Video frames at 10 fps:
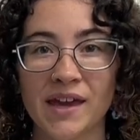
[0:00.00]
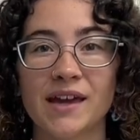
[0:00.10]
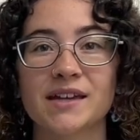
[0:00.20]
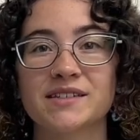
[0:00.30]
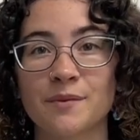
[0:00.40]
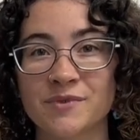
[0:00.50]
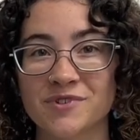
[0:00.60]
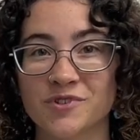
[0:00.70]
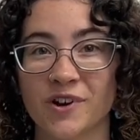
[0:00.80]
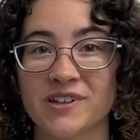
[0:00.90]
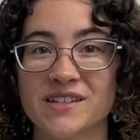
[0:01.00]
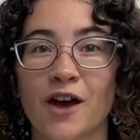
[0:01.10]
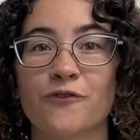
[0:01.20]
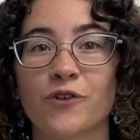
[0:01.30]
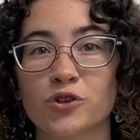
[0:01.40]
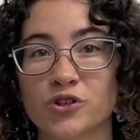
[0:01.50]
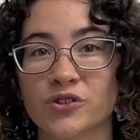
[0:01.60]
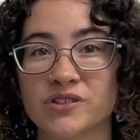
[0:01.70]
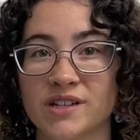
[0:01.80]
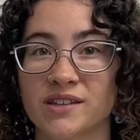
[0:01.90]
It demonstrates how
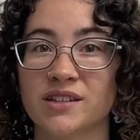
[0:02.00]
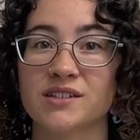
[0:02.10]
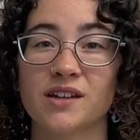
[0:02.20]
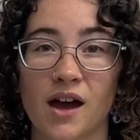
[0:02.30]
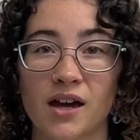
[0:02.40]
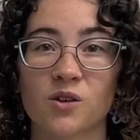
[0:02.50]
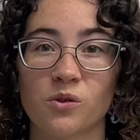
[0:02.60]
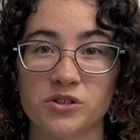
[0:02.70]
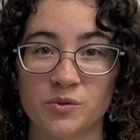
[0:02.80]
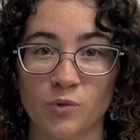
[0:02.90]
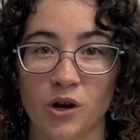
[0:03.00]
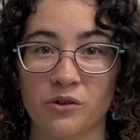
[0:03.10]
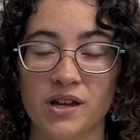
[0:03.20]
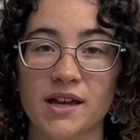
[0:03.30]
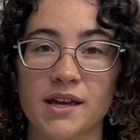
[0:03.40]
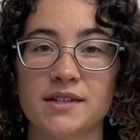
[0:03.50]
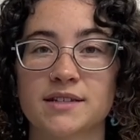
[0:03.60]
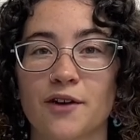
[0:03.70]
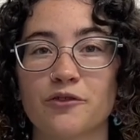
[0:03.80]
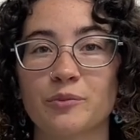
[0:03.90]
photons and the entire quantum world is
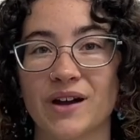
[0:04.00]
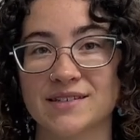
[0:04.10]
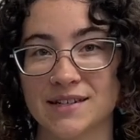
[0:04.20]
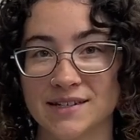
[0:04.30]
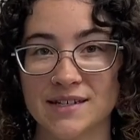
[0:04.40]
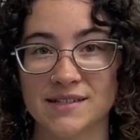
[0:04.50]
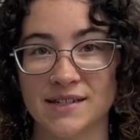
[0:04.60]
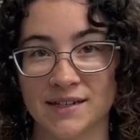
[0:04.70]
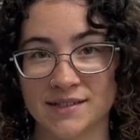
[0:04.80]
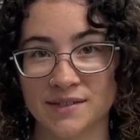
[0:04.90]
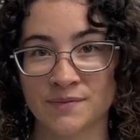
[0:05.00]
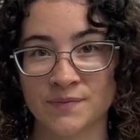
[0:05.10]
governed by statistics.